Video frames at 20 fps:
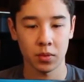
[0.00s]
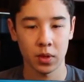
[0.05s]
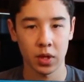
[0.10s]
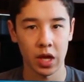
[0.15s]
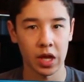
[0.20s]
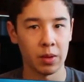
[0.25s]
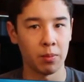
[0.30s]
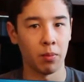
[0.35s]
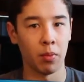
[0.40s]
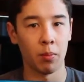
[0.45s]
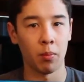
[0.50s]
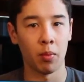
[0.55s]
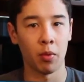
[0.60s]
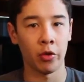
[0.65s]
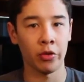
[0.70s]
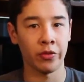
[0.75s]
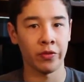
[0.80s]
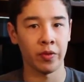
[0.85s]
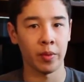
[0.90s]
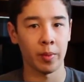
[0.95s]
And
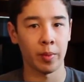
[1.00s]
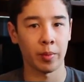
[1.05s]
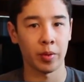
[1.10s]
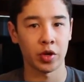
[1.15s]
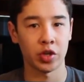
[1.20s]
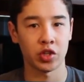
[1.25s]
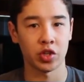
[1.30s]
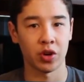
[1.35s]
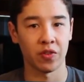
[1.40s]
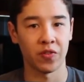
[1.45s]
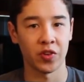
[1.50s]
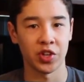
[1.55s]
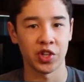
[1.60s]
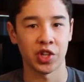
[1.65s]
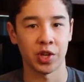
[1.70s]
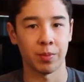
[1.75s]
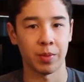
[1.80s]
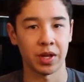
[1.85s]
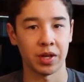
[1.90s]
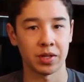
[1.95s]
both of them I'm pretty sure are free
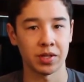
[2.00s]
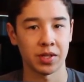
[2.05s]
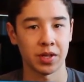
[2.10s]
shipping.